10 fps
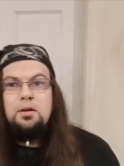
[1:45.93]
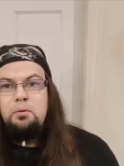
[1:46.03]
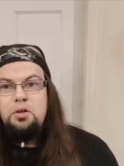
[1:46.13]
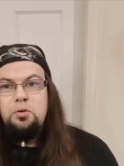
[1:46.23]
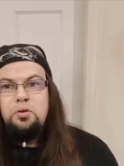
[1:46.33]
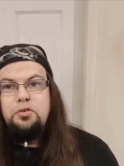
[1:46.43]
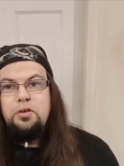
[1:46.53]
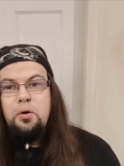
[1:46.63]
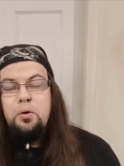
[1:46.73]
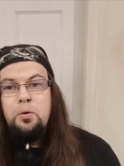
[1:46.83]
which
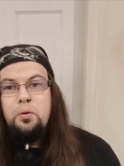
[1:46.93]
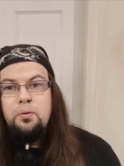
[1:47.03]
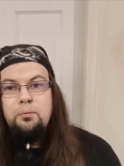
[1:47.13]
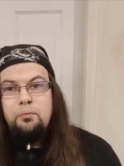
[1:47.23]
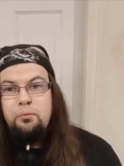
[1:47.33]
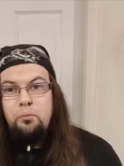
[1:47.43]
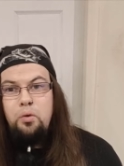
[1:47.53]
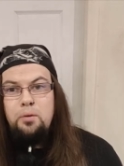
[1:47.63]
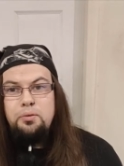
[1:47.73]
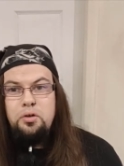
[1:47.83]
also
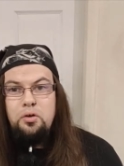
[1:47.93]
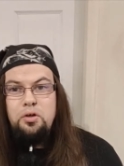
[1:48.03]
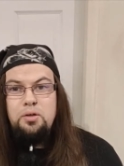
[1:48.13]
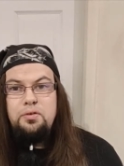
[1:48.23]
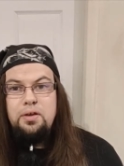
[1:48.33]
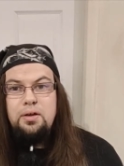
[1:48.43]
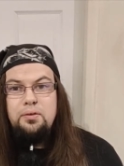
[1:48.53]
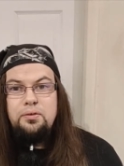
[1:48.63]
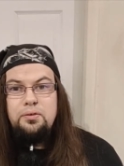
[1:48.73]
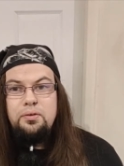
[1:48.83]
were obscure in
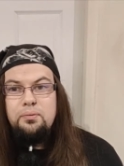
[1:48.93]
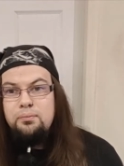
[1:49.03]
themselves,